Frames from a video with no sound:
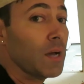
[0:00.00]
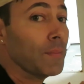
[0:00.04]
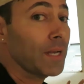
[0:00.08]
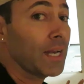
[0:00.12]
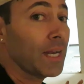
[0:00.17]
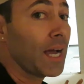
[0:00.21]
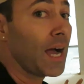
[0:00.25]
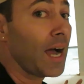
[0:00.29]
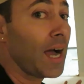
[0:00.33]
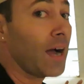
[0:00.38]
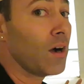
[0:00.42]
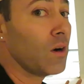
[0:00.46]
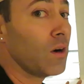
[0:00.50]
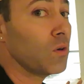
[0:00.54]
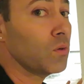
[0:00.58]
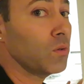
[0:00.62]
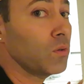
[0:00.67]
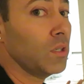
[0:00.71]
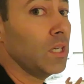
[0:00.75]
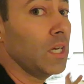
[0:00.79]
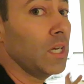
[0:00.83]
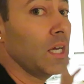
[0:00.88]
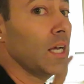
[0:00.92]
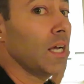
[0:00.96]
coming
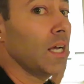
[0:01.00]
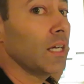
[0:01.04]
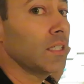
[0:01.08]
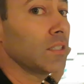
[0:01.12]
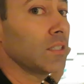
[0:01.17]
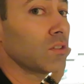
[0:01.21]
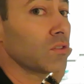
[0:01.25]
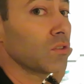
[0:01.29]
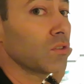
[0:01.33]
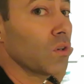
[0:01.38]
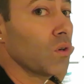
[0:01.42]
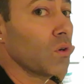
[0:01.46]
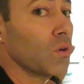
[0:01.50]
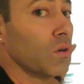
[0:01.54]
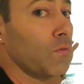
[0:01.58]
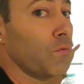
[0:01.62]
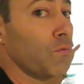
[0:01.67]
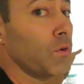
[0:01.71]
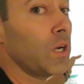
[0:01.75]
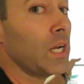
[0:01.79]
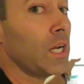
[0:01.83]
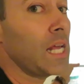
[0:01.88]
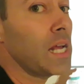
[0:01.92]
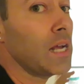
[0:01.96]
out. So
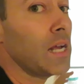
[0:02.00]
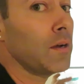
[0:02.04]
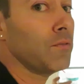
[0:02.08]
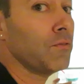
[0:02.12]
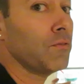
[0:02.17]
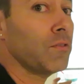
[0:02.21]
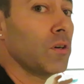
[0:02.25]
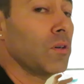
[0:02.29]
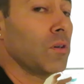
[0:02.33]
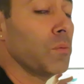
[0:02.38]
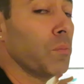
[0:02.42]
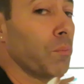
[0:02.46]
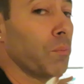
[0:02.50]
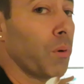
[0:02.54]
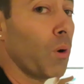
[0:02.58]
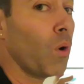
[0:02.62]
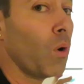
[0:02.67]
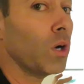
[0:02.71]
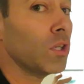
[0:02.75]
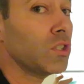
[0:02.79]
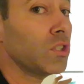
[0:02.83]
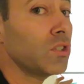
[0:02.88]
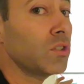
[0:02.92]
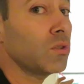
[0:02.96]
if we're gonna have
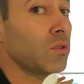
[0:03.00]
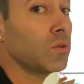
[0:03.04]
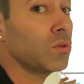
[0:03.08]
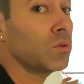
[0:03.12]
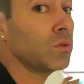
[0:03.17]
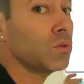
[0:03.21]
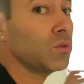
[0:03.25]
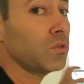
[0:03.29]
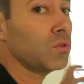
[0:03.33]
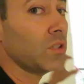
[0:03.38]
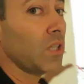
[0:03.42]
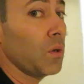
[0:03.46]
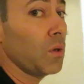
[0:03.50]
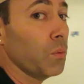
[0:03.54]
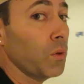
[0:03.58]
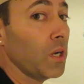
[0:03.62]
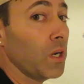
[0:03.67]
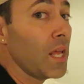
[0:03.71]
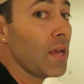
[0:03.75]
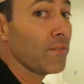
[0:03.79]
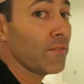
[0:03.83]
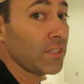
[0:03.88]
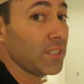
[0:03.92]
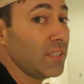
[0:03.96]
bar stools, we're
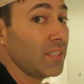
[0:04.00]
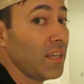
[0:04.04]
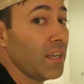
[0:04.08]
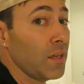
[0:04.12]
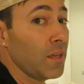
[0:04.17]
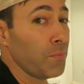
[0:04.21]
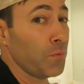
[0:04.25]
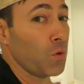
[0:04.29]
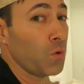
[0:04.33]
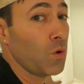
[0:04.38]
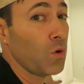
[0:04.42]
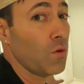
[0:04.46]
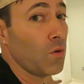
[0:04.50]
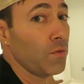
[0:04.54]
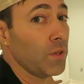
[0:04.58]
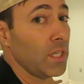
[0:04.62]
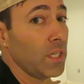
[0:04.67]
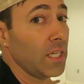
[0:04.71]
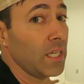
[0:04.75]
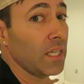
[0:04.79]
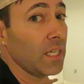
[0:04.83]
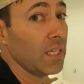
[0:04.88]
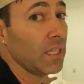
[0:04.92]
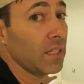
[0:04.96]
gonna have a table
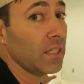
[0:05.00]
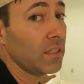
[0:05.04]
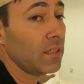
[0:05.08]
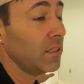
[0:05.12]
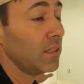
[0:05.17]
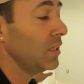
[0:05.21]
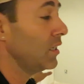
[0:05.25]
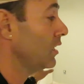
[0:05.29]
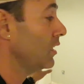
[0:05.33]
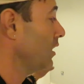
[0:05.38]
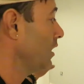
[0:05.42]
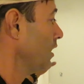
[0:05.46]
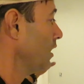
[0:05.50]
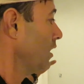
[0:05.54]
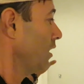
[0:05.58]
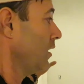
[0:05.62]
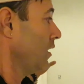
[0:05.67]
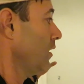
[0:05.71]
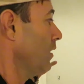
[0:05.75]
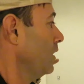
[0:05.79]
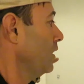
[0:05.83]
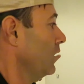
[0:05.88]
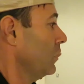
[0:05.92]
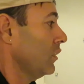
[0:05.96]
over here.
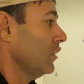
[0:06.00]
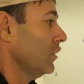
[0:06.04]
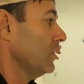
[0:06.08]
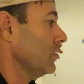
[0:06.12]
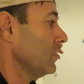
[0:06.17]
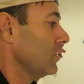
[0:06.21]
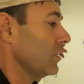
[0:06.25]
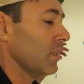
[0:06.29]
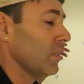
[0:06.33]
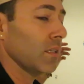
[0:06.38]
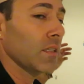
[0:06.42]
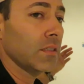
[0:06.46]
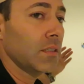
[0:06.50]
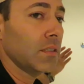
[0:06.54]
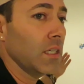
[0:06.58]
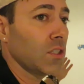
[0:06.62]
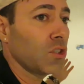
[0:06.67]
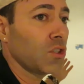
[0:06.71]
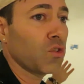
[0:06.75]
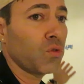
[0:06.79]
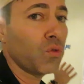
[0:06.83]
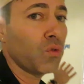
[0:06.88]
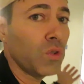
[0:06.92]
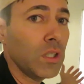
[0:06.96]

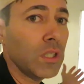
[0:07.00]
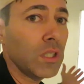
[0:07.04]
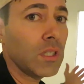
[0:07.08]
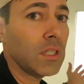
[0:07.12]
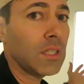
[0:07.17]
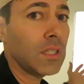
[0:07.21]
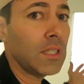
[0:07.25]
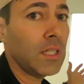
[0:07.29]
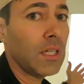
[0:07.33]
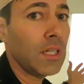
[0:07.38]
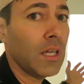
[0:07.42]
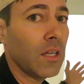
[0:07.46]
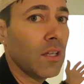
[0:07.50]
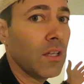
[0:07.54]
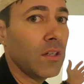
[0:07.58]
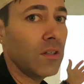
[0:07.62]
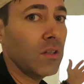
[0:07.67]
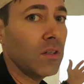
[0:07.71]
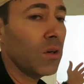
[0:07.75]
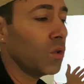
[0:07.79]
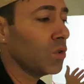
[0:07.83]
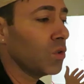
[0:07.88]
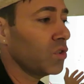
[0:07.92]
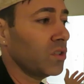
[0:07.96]
There's really
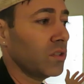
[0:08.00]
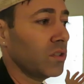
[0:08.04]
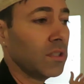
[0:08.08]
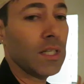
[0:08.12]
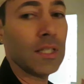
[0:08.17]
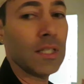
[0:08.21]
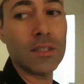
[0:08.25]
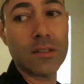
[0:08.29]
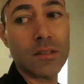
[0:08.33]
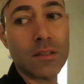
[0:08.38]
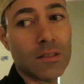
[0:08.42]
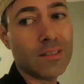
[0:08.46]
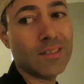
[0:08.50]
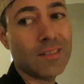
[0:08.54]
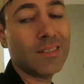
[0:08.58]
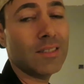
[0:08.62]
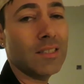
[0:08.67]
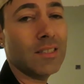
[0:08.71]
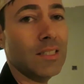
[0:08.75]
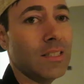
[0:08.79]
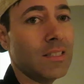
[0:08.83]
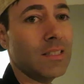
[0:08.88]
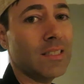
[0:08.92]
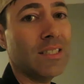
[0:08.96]
no sense,
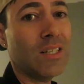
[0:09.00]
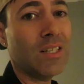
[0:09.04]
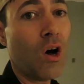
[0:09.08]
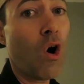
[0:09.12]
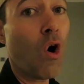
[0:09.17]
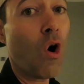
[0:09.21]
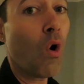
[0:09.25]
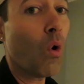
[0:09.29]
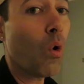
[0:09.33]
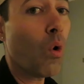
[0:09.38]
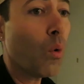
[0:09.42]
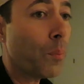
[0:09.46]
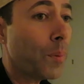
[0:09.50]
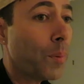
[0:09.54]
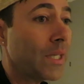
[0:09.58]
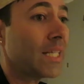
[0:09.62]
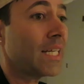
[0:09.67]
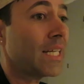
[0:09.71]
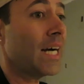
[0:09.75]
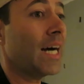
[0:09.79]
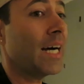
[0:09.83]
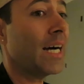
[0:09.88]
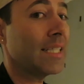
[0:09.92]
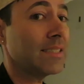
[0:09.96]
since it's an
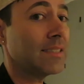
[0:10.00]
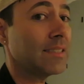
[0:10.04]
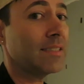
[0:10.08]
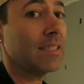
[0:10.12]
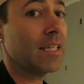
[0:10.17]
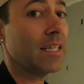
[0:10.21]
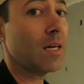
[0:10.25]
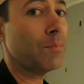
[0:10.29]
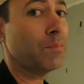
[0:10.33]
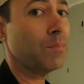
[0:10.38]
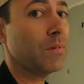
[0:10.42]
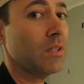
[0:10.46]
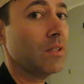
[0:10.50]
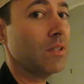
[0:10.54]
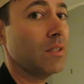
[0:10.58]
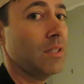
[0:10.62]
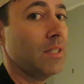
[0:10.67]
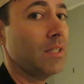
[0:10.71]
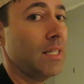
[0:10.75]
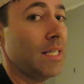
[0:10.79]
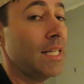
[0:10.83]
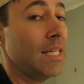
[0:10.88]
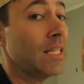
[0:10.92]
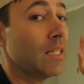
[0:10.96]
open concept
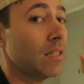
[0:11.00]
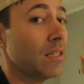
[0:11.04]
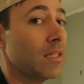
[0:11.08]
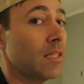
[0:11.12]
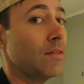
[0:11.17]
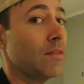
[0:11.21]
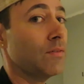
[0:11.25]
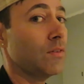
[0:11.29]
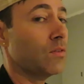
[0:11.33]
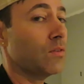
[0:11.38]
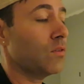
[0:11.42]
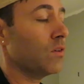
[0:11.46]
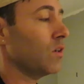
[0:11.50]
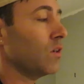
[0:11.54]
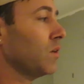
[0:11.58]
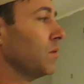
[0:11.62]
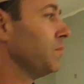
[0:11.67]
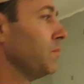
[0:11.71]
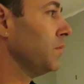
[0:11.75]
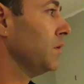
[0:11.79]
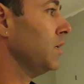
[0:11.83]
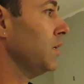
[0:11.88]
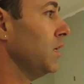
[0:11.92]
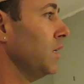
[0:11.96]
in the living
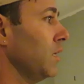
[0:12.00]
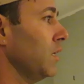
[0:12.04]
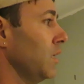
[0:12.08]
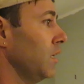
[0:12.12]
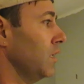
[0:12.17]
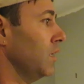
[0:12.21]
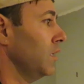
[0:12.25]
room,